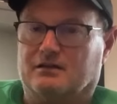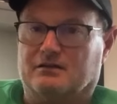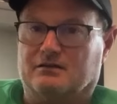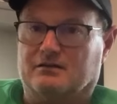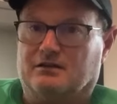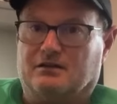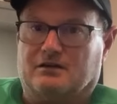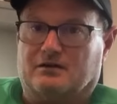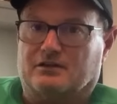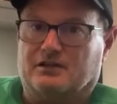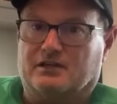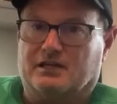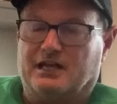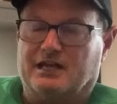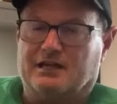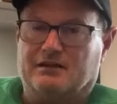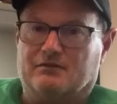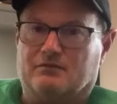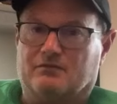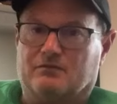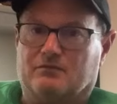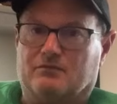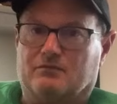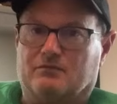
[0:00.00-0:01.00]
you know, you can't.
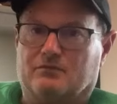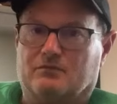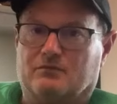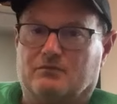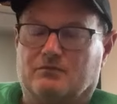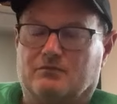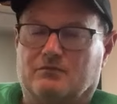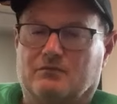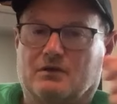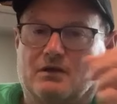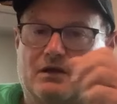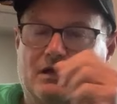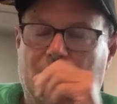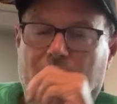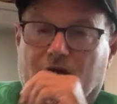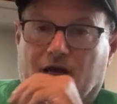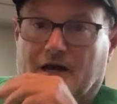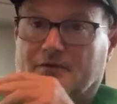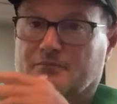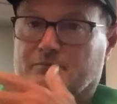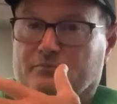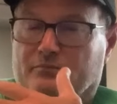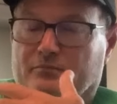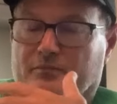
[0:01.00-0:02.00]

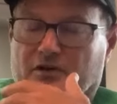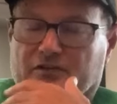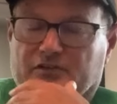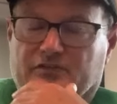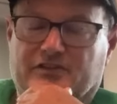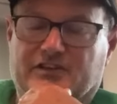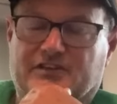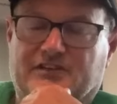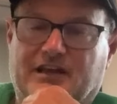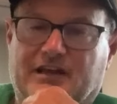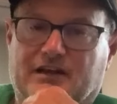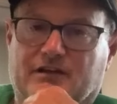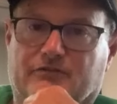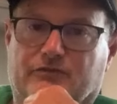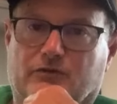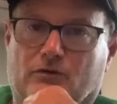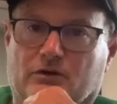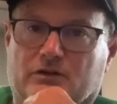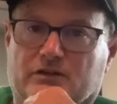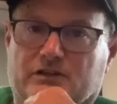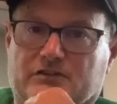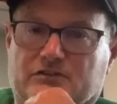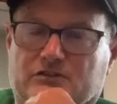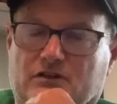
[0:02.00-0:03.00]
Most of us can't
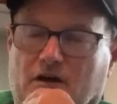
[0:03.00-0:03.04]
afford these